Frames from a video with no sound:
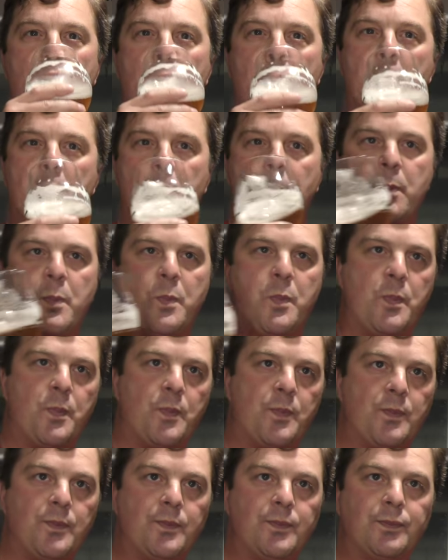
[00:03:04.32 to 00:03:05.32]

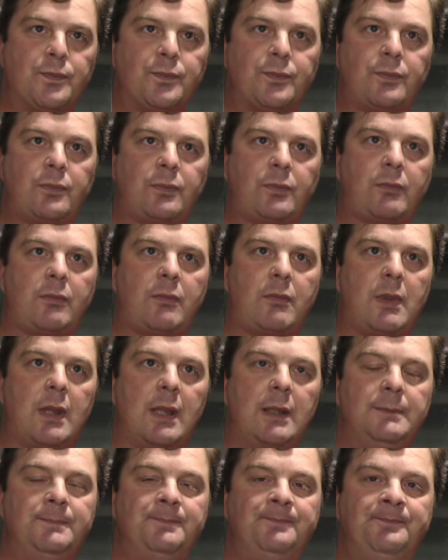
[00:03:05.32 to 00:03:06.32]

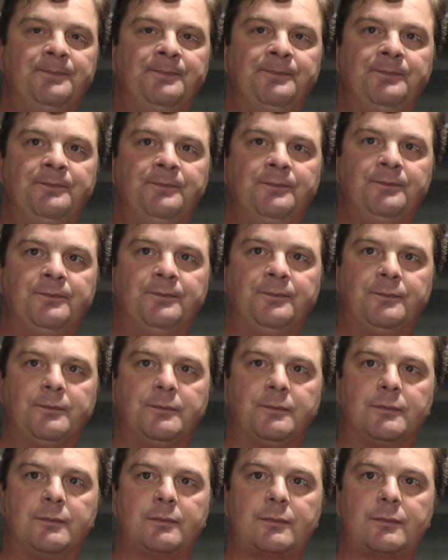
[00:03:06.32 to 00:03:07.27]
Nobody speaks.